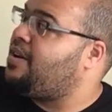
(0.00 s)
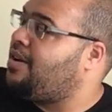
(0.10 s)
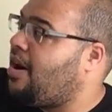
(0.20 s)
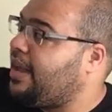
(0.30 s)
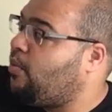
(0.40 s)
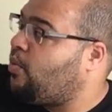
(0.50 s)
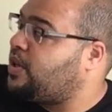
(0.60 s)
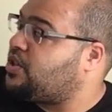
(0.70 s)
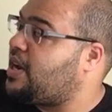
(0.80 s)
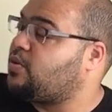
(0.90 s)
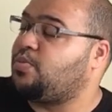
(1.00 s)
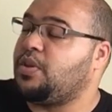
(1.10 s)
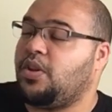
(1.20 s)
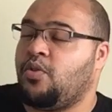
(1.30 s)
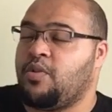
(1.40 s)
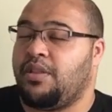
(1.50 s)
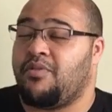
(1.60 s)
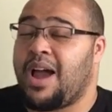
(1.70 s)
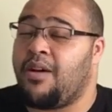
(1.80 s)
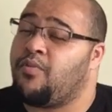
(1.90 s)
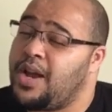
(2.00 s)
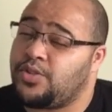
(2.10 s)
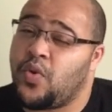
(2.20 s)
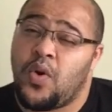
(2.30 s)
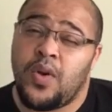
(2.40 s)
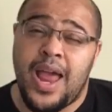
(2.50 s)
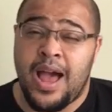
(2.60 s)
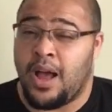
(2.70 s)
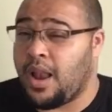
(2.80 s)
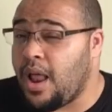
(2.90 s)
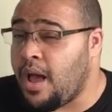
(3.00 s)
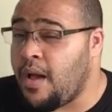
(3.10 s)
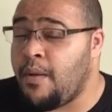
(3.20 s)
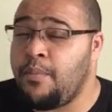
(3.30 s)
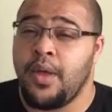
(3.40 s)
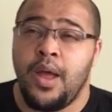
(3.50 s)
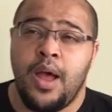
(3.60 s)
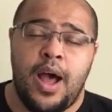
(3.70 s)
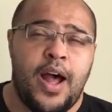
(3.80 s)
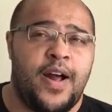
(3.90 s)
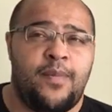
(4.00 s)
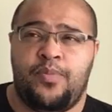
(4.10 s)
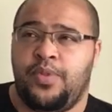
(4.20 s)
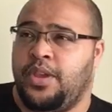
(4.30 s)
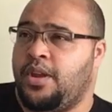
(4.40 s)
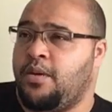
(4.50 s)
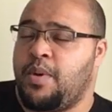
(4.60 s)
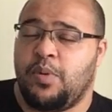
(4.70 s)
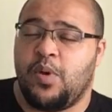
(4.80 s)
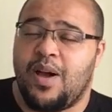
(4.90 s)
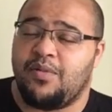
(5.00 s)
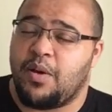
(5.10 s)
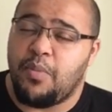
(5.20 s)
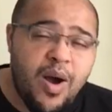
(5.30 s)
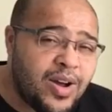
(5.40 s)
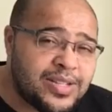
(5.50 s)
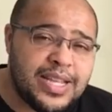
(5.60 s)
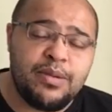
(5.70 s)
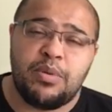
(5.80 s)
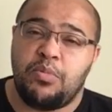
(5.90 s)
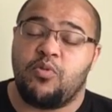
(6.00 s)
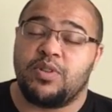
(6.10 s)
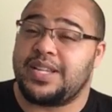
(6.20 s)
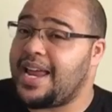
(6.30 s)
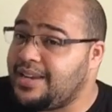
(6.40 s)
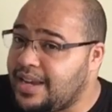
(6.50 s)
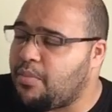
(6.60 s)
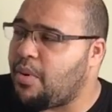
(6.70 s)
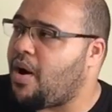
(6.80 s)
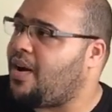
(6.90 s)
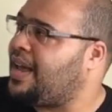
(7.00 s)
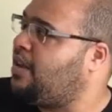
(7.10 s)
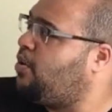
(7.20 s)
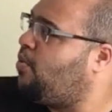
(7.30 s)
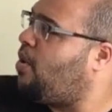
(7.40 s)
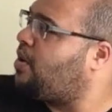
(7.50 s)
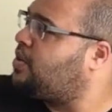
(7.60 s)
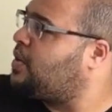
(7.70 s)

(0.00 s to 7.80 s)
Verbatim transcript: night, which tells me that you're either at a restaurant, at a club, um, you know, maybe you're having a party, maybe you're attending a party. You are,